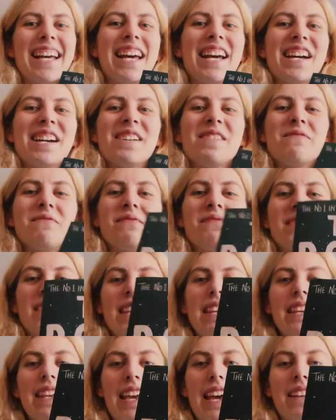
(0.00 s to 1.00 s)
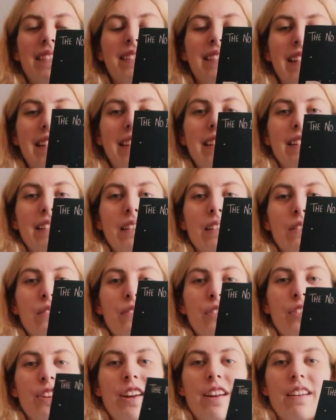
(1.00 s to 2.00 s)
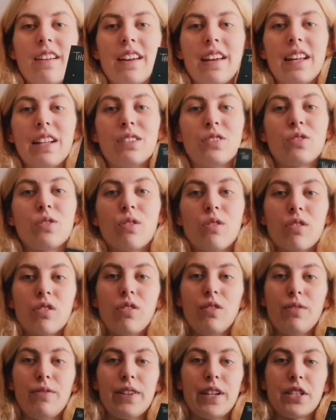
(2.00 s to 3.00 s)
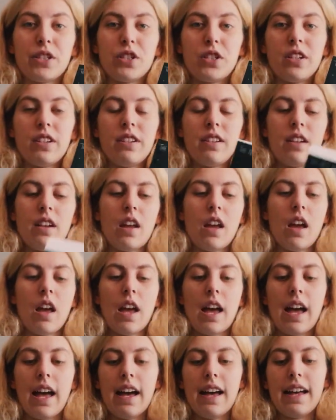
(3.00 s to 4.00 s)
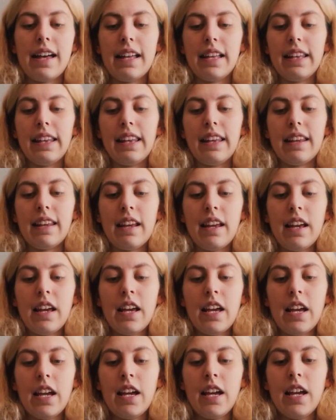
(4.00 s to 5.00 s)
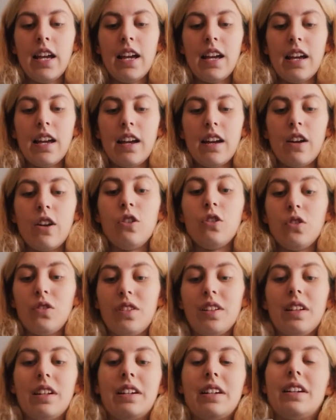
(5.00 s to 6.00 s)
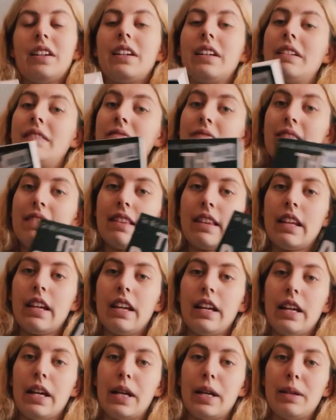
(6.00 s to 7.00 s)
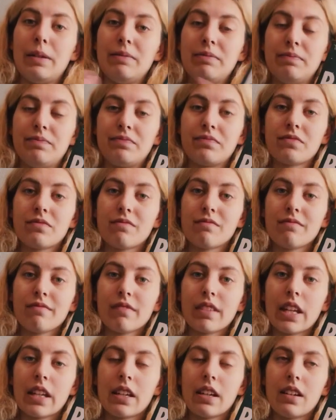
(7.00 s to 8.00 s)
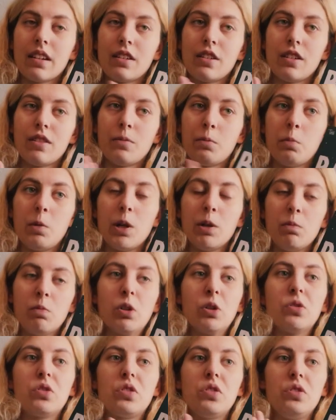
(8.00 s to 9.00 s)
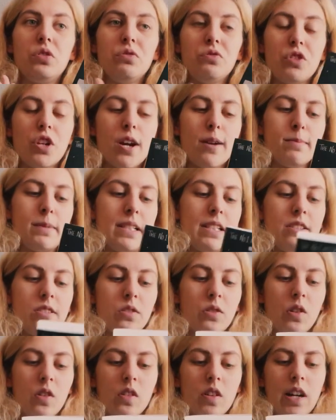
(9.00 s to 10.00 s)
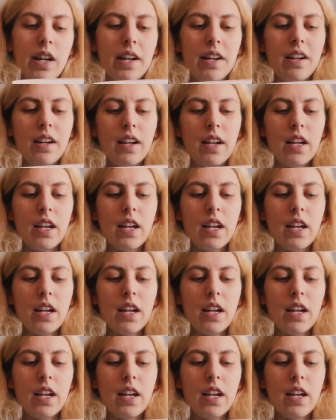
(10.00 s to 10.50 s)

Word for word: um, yeah, this is another historical fiction and another um, World War II Germany story.